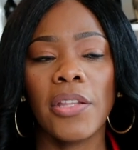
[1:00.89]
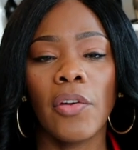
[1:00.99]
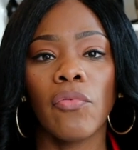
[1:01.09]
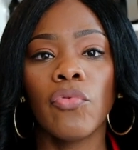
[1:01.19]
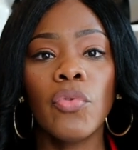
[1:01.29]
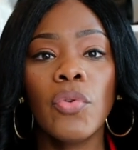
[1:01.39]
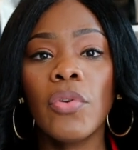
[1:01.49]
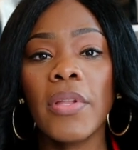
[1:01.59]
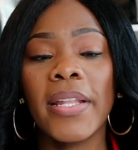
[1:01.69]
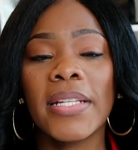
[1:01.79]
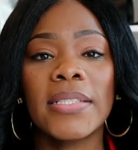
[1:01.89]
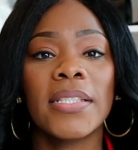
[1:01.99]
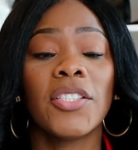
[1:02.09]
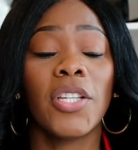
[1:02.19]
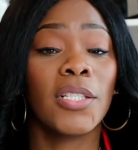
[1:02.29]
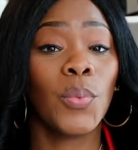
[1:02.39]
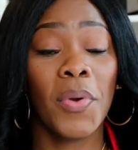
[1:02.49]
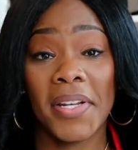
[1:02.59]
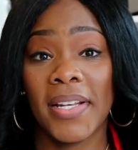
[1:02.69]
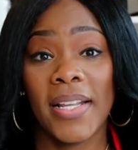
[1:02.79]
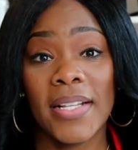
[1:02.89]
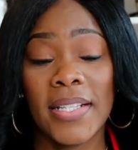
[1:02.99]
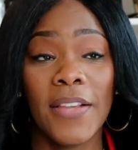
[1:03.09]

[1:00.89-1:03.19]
the rule, and this is just what it is.